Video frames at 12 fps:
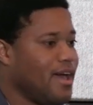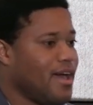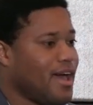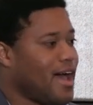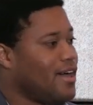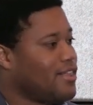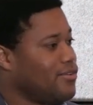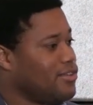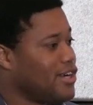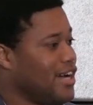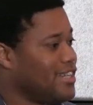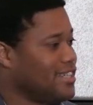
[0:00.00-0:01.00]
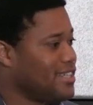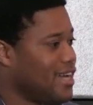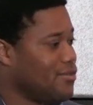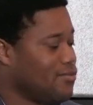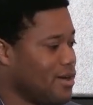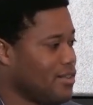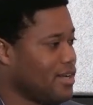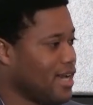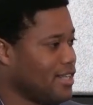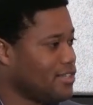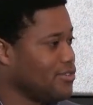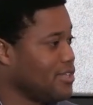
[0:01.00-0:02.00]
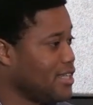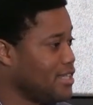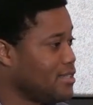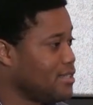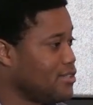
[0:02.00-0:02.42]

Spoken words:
how they were trying to decide whether or not to release it.